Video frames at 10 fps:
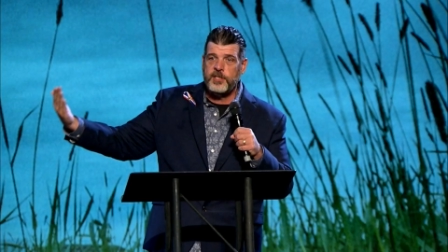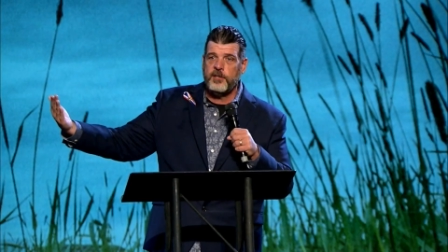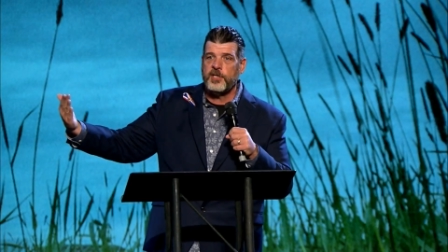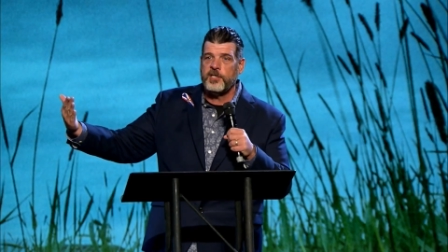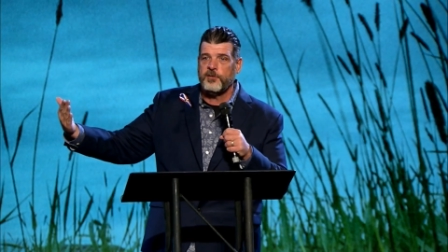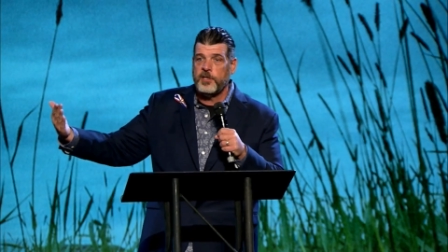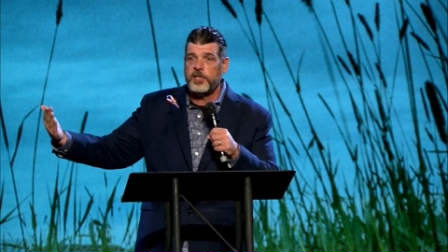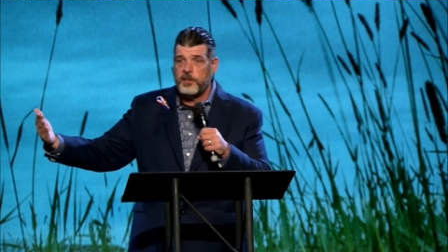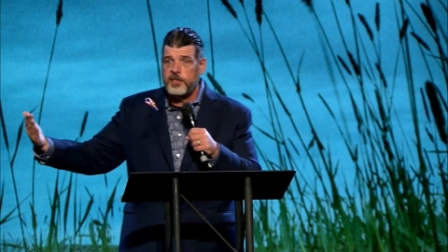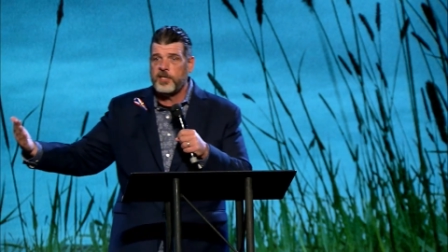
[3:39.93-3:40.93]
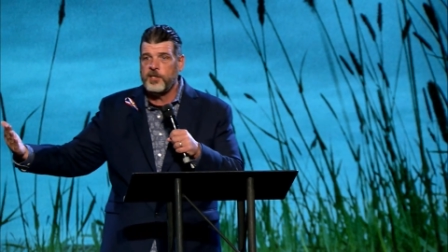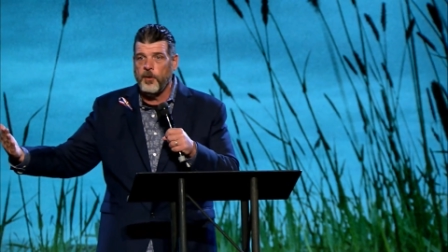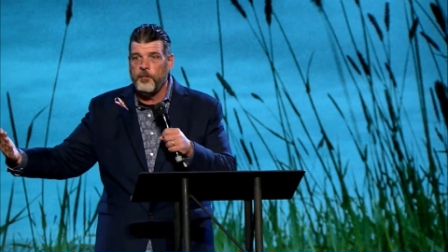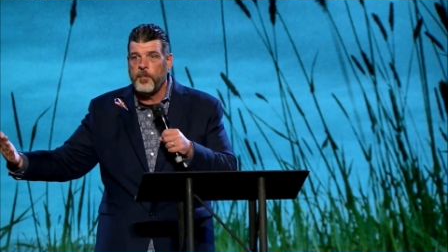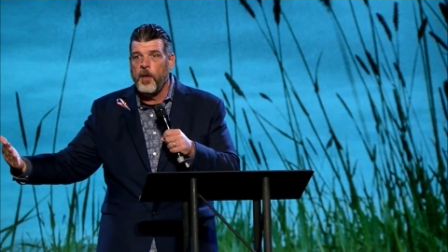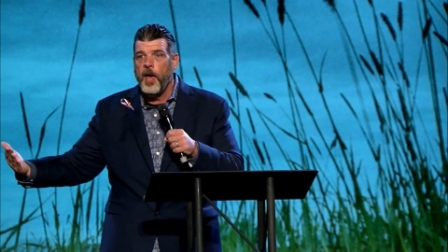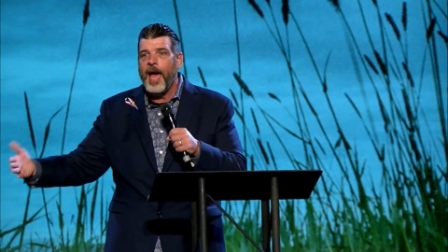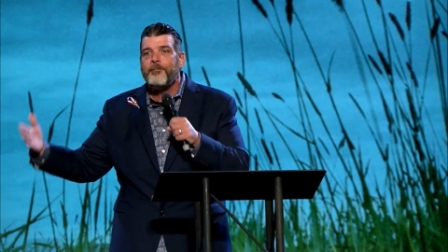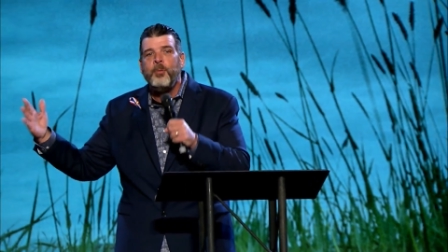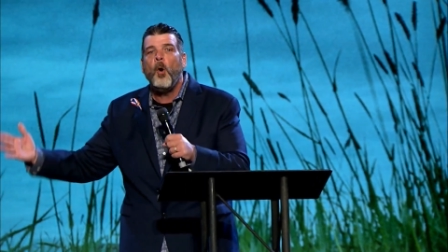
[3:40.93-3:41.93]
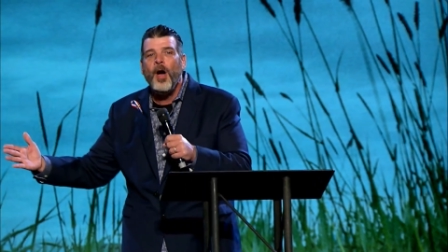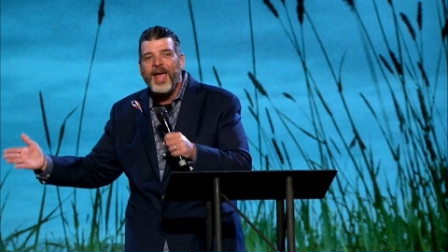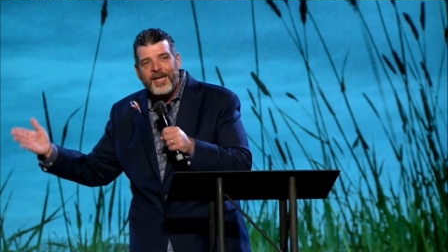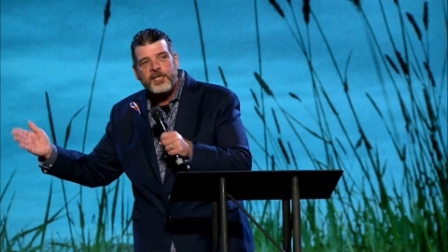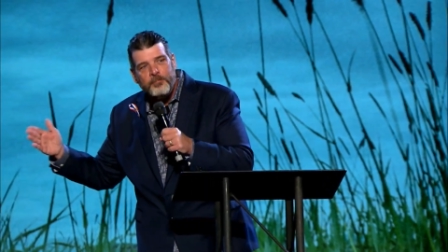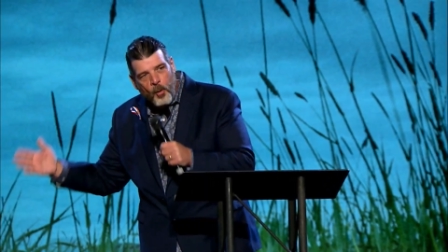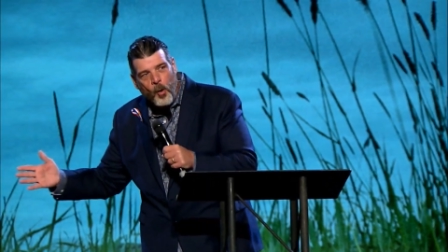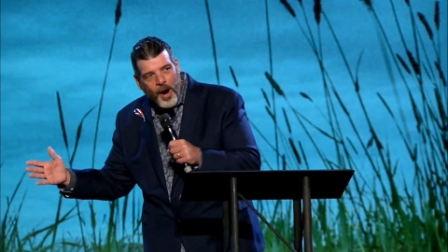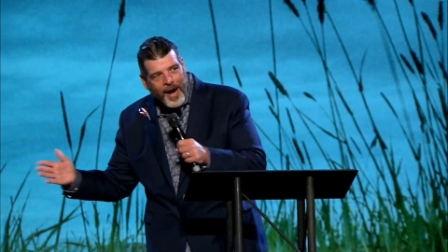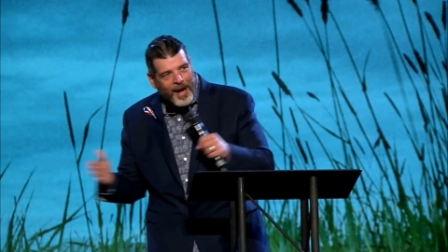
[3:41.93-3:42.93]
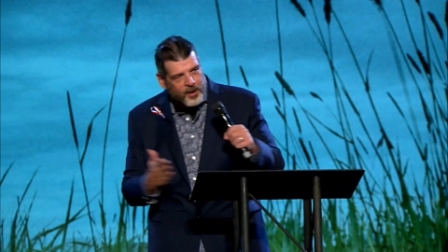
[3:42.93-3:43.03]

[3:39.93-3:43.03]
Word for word: here's this, this, this is the deal. A boy is a boy and